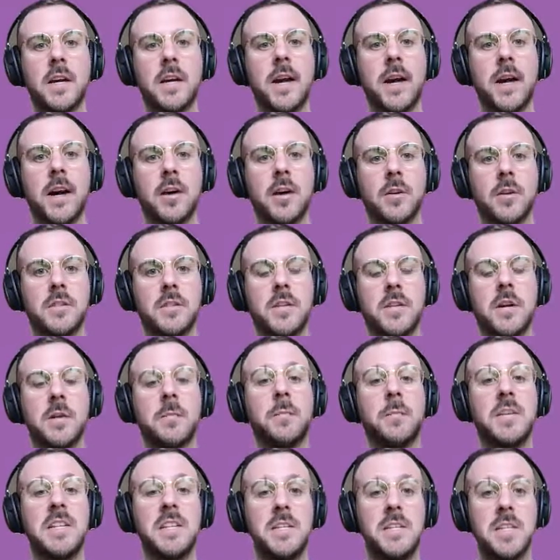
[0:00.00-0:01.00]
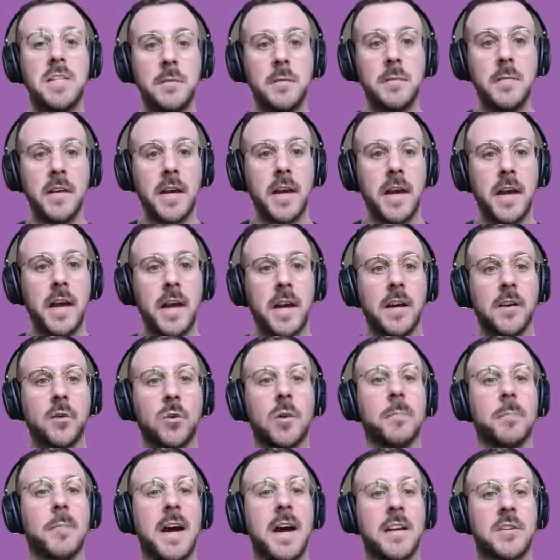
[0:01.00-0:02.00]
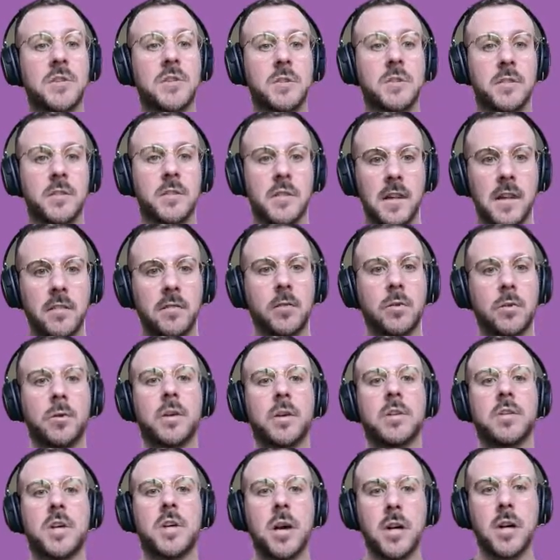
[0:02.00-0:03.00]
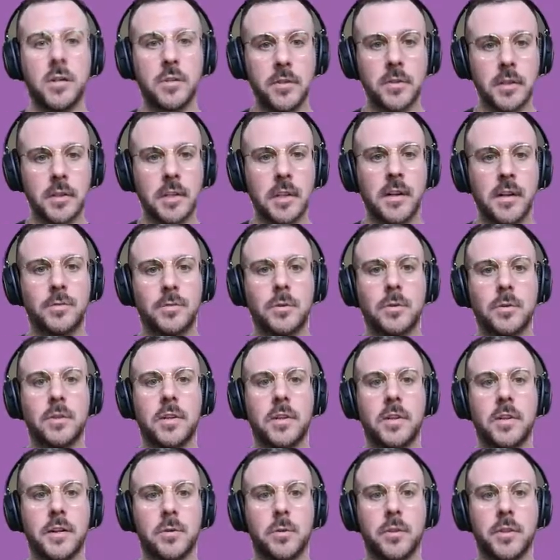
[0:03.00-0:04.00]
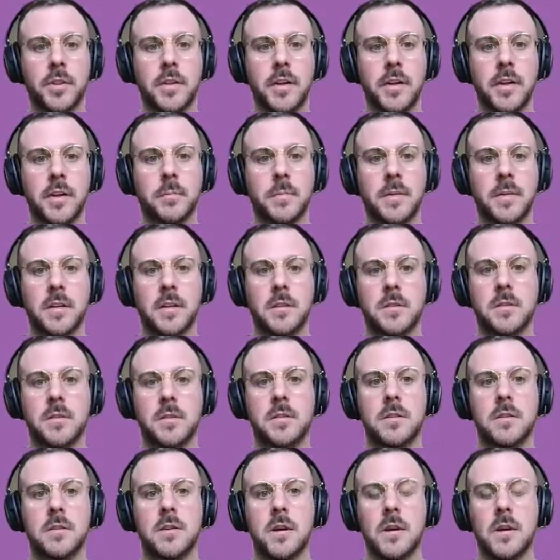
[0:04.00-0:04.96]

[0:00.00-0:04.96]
out a BCBA or master's level or doctorate level clinical therapist